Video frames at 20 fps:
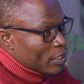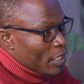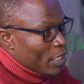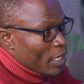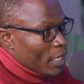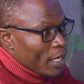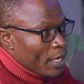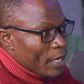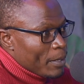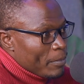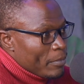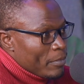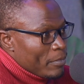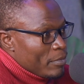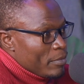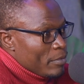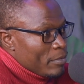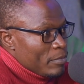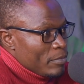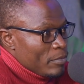
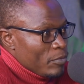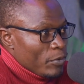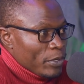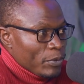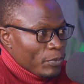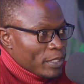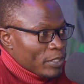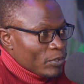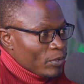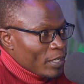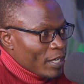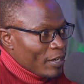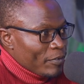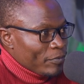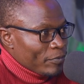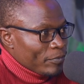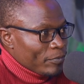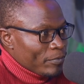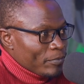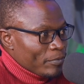We did not
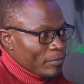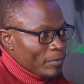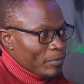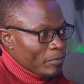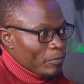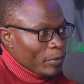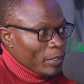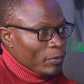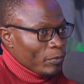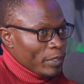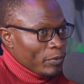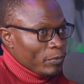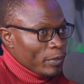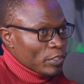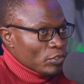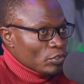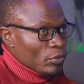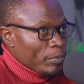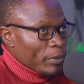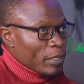have,
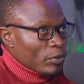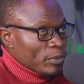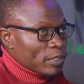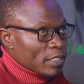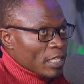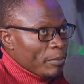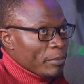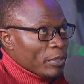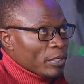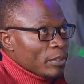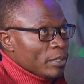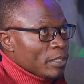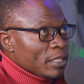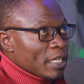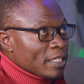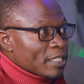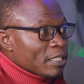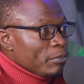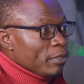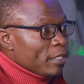when ShopRite was coming, it
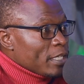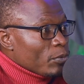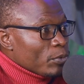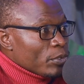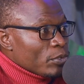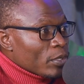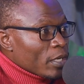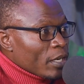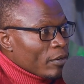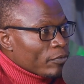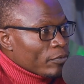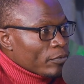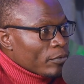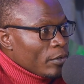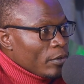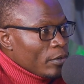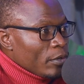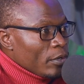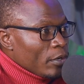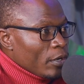doesn't mean that we do not have
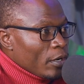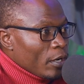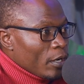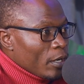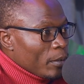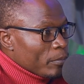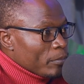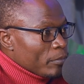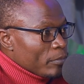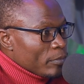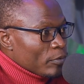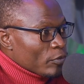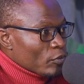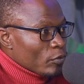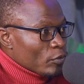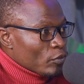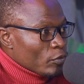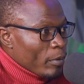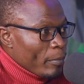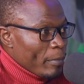
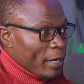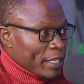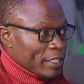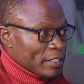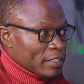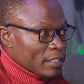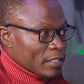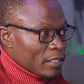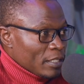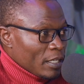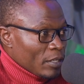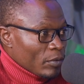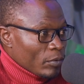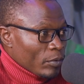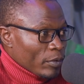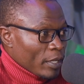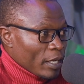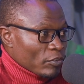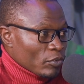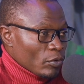supermarkets and
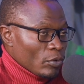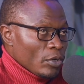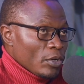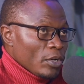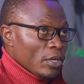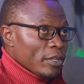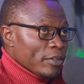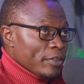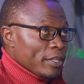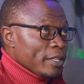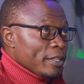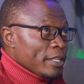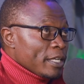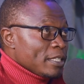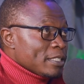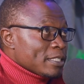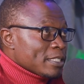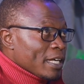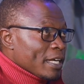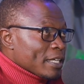all that. So
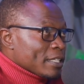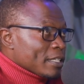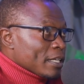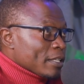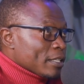there is that.